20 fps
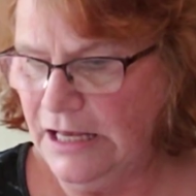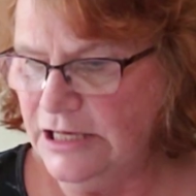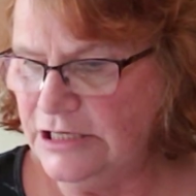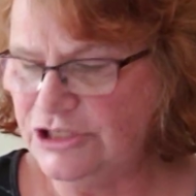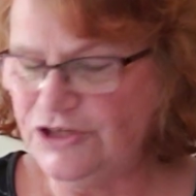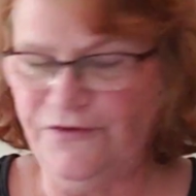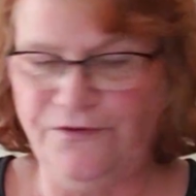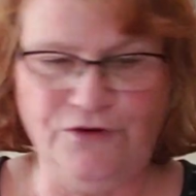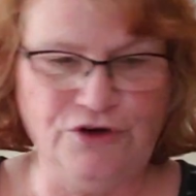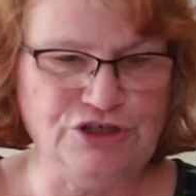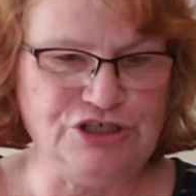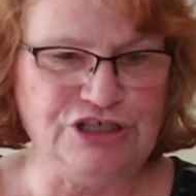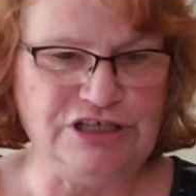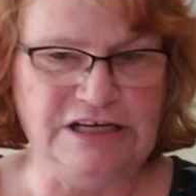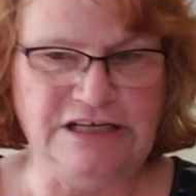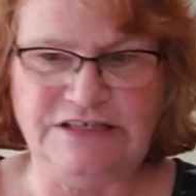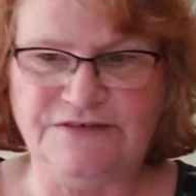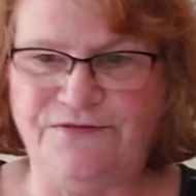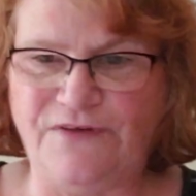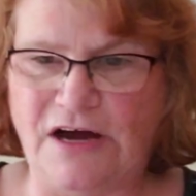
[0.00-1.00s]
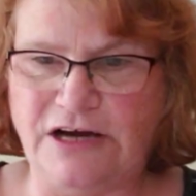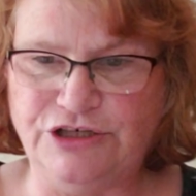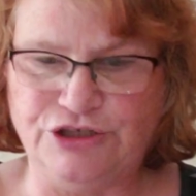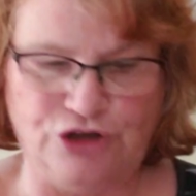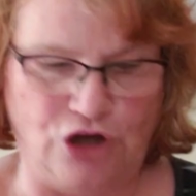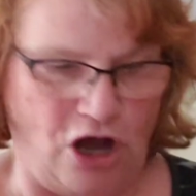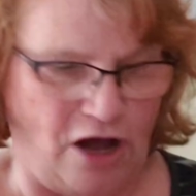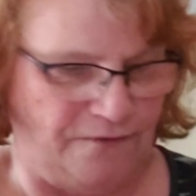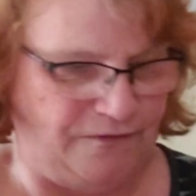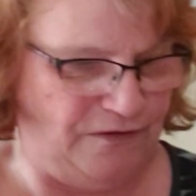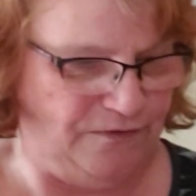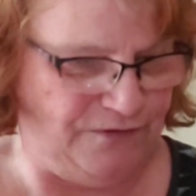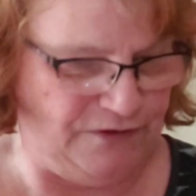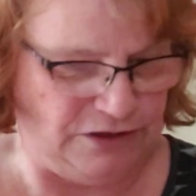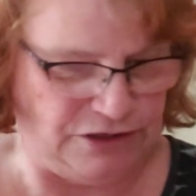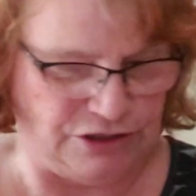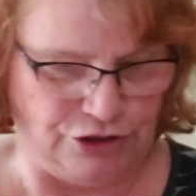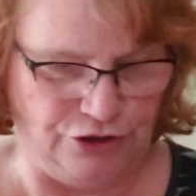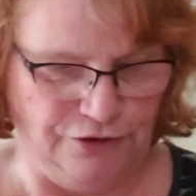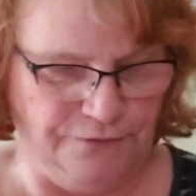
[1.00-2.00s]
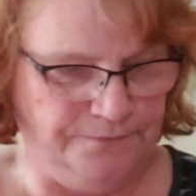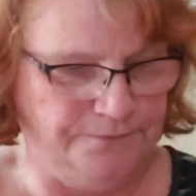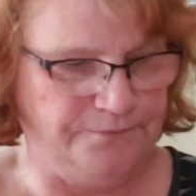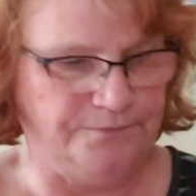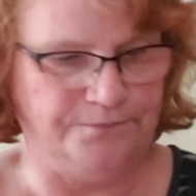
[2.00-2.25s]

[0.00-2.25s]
So first you need to find your coffee filter.